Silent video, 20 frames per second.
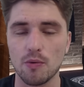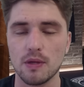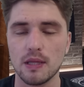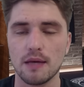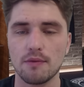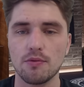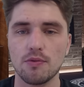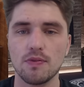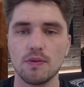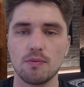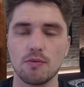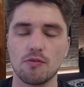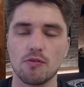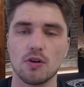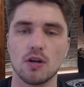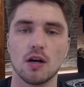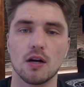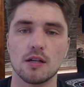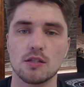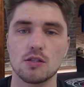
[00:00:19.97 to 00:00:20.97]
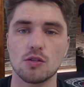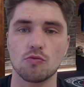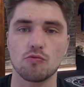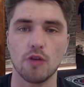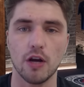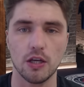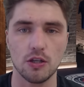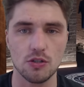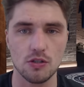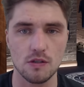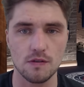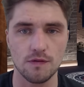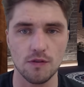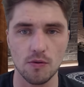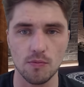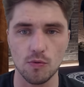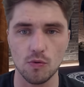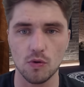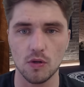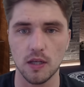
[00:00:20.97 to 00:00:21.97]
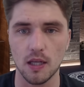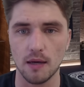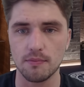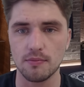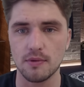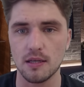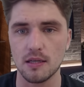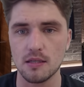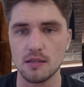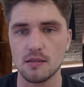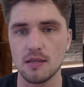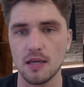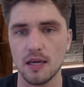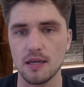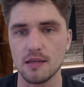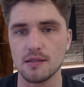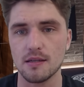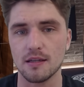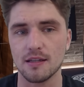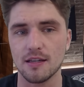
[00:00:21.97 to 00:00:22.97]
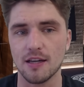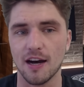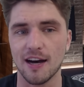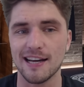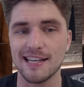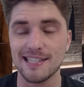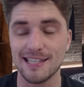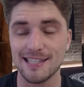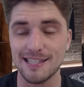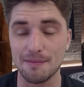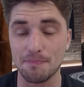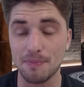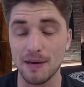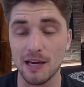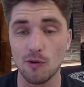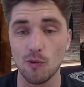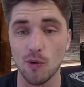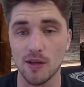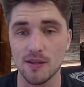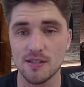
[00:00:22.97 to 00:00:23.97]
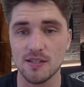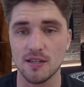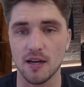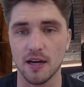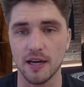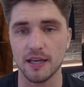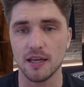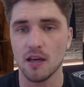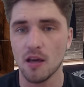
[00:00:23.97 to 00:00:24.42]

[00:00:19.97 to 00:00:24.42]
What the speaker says: with everything with regards to Rangers Football Club this season. Guys, it's the big one tonight.